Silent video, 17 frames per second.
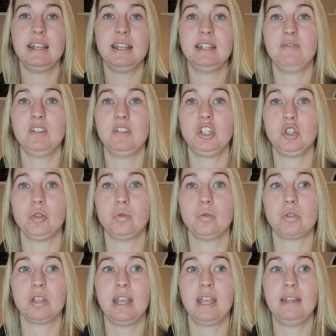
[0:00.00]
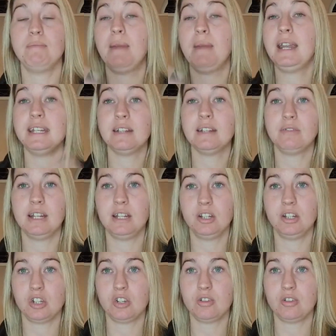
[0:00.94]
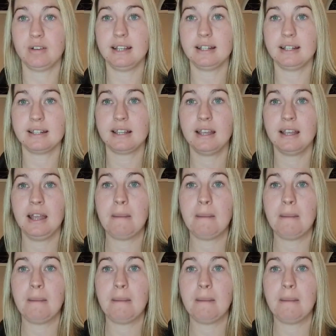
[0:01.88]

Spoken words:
individuals in many different industries,